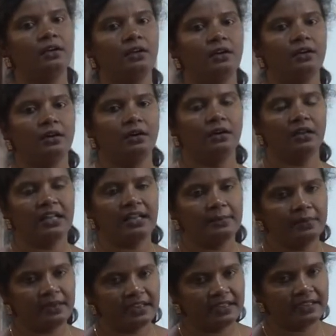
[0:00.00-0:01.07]
uh,
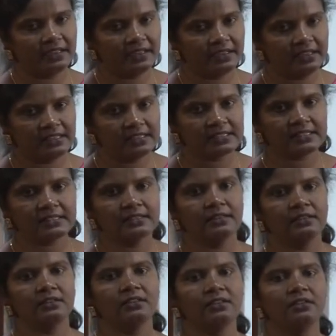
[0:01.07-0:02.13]
laboratories,
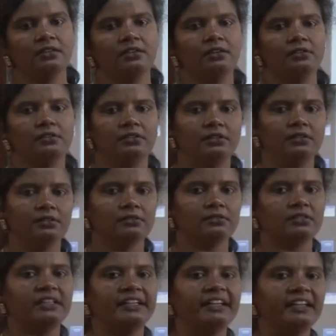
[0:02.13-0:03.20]
mm,
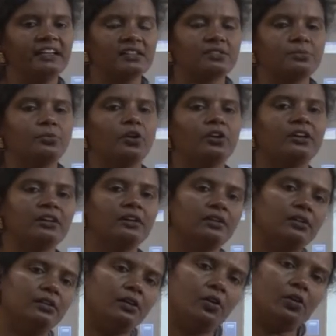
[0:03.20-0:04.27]
clinics, small,
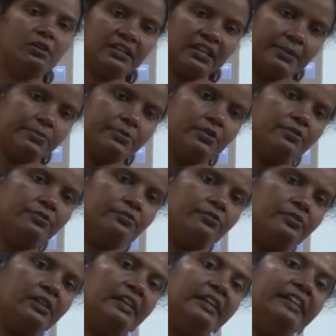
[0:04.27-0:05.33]
all types of
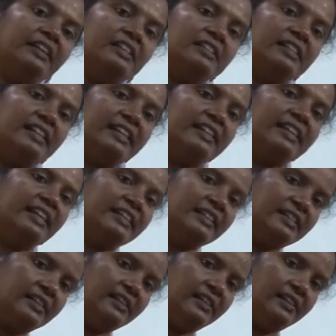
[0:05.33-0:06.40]
clinics like
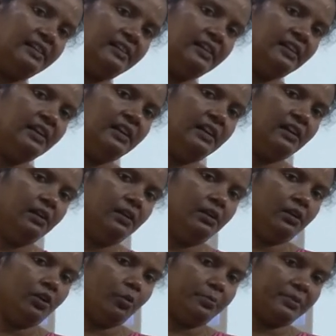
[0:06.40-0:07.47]
dental,
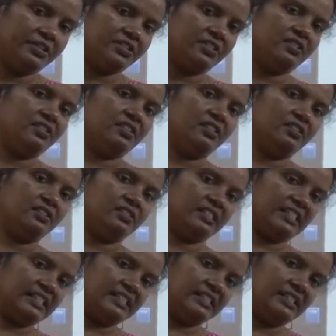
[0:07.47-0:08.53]
operation theatres,
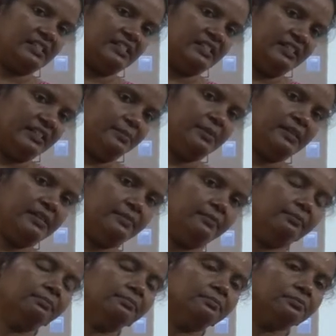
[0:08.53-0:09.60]
etc. nearby.
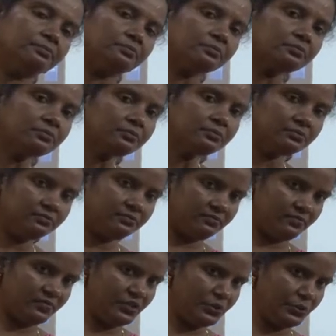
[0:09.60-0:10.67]

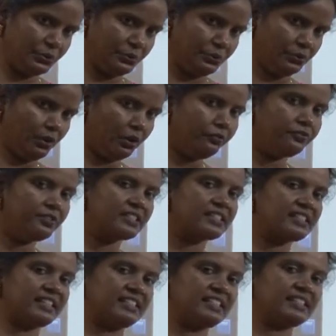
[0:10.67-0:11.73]
So, office
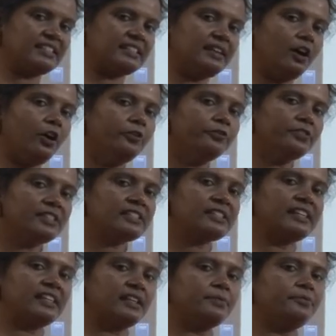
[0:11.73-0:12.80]
sets, office
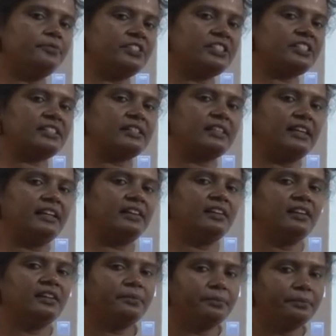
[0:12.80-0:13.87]
setup which is there
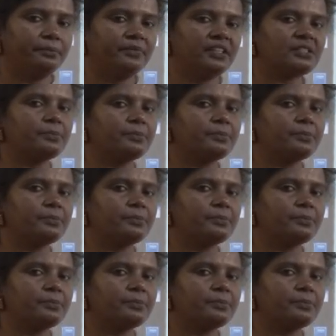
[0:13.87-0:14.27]
in this